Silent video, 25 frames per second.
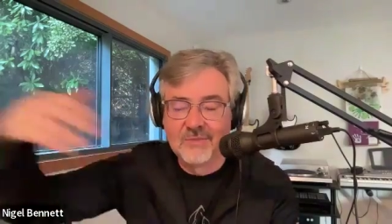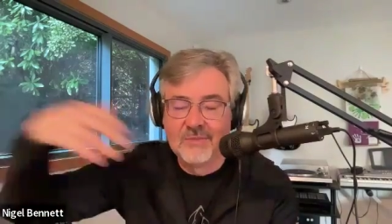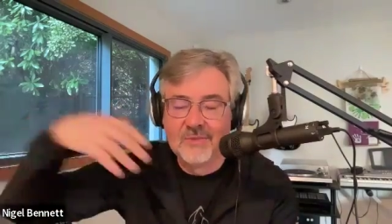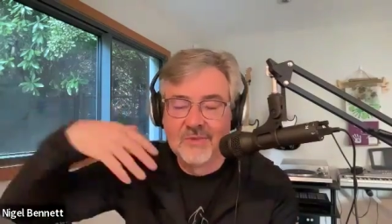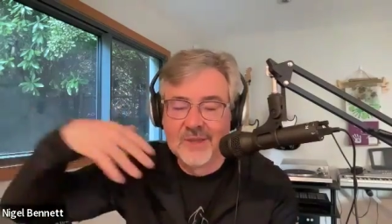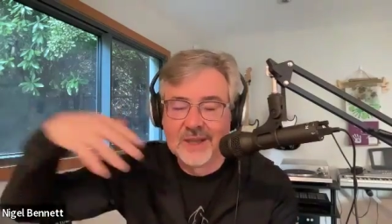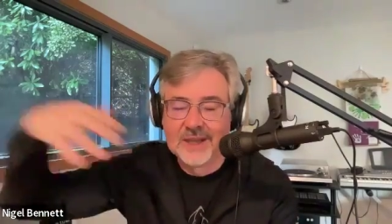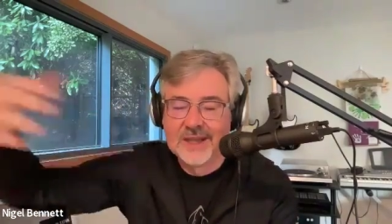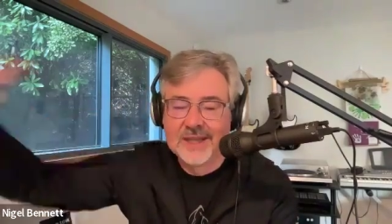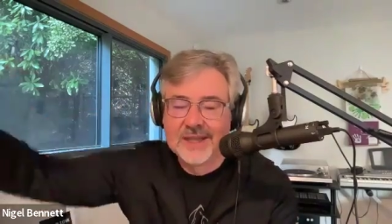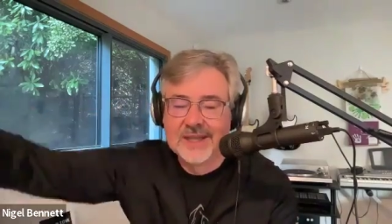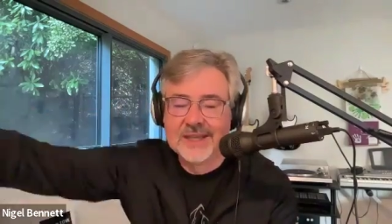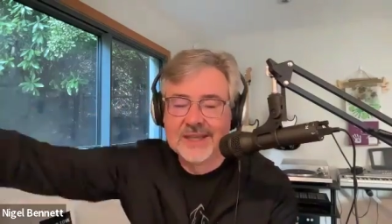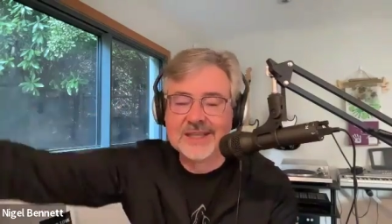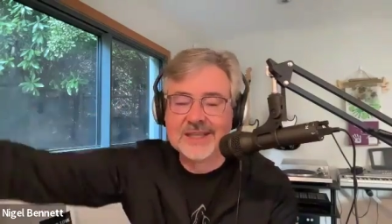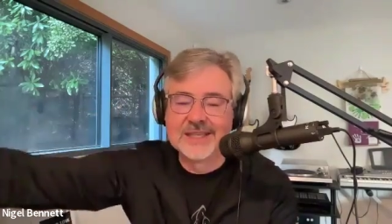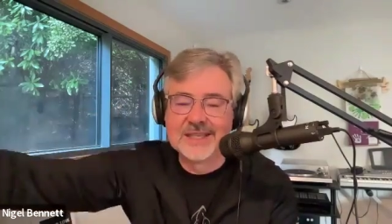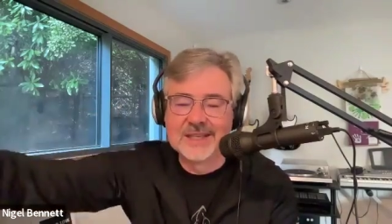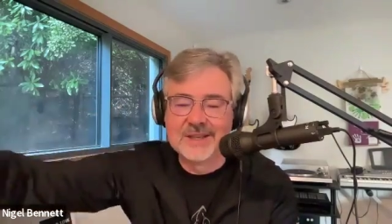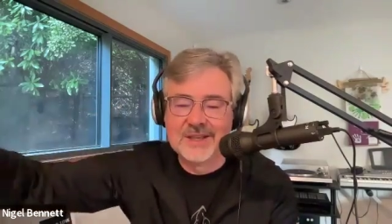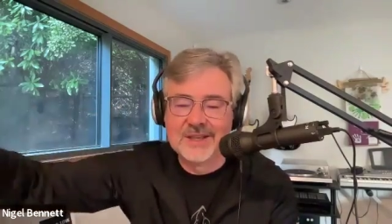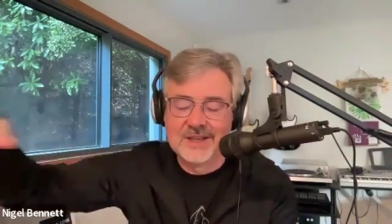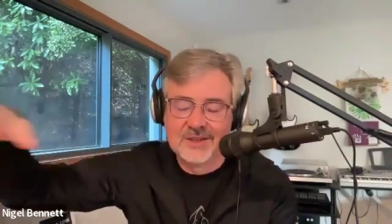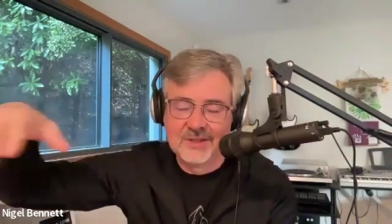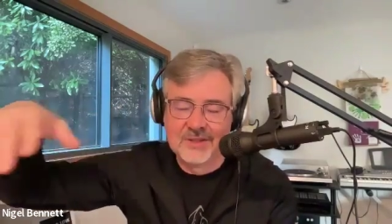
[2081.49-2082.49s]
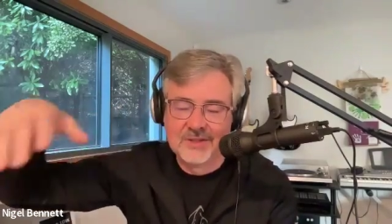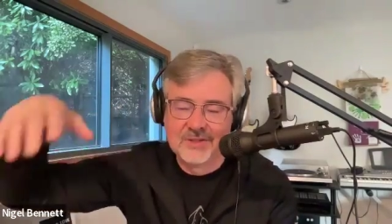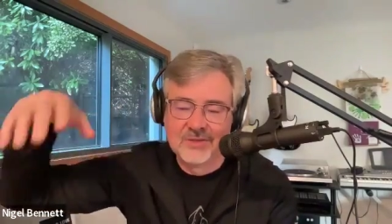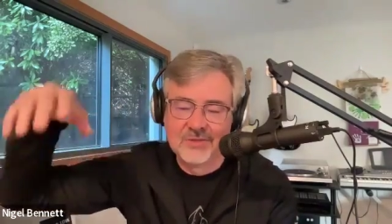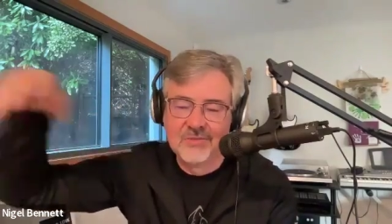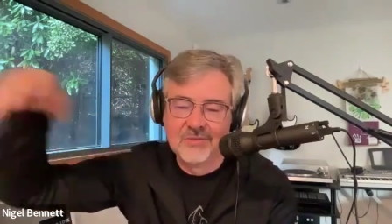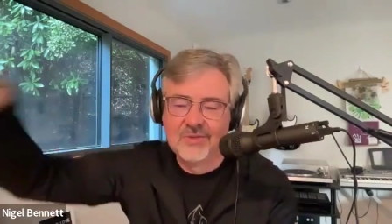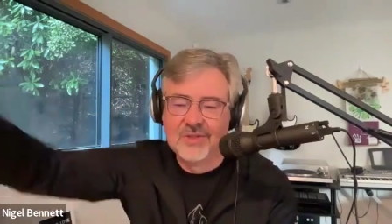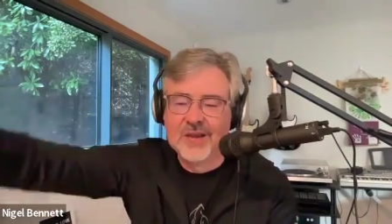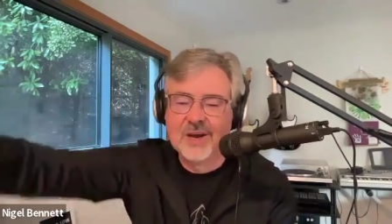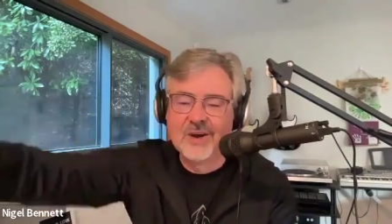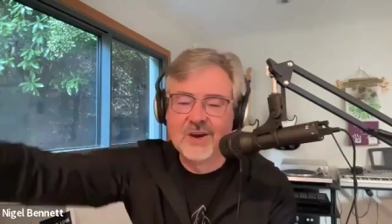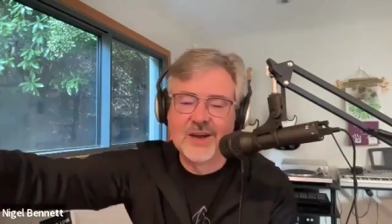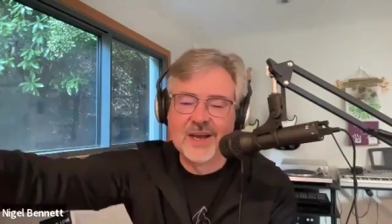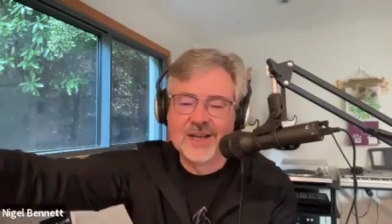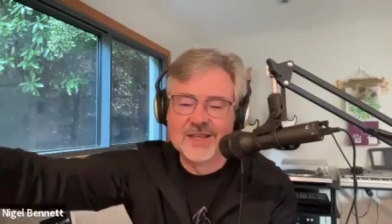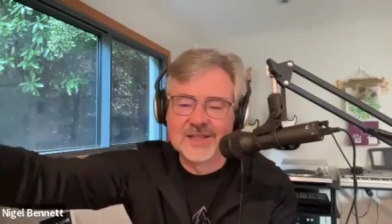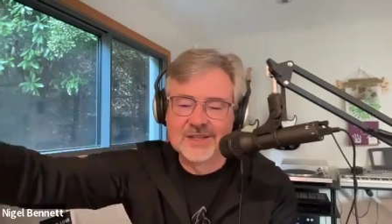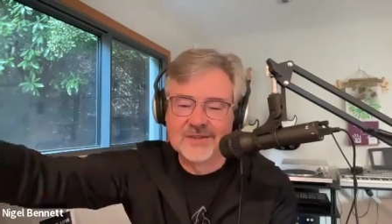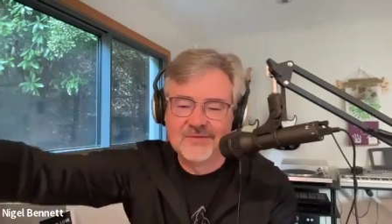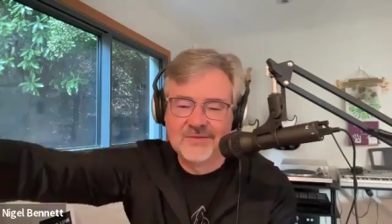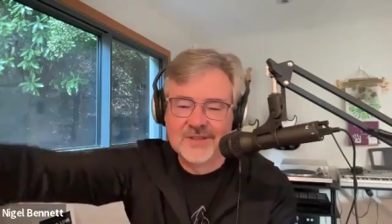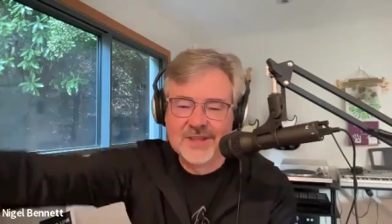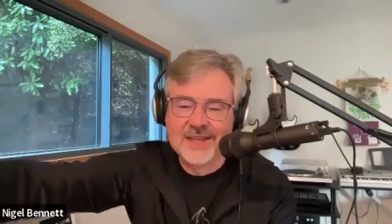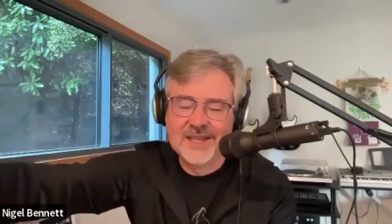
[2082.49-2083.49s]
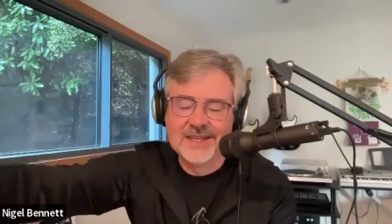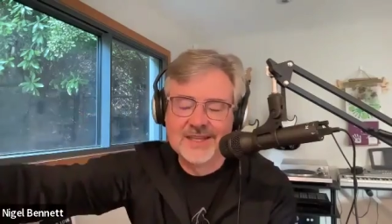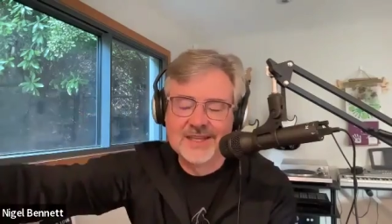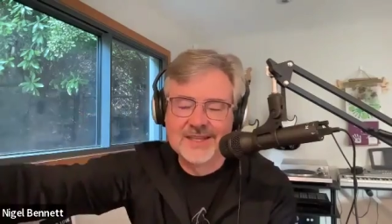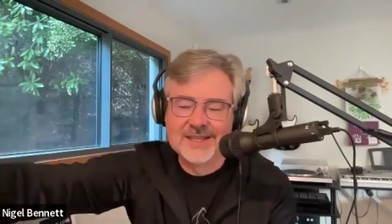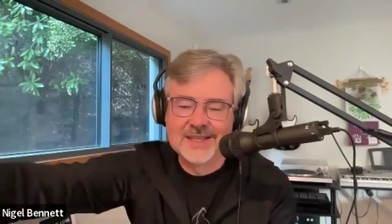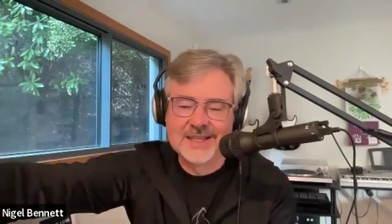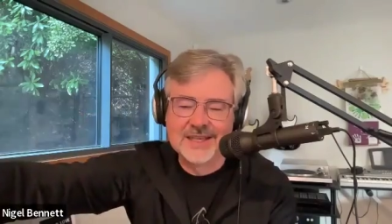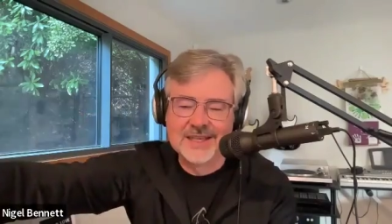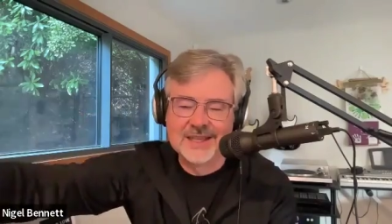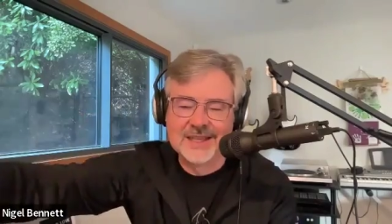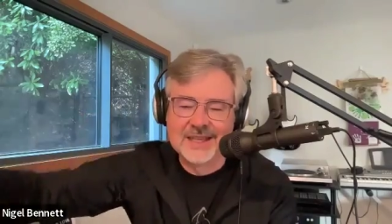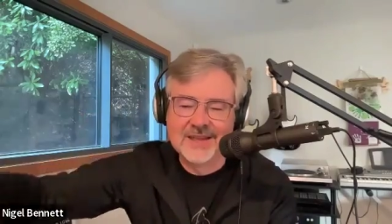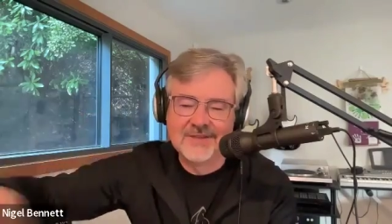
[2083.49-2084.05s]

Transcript: the kids, through their eyes, if they see it,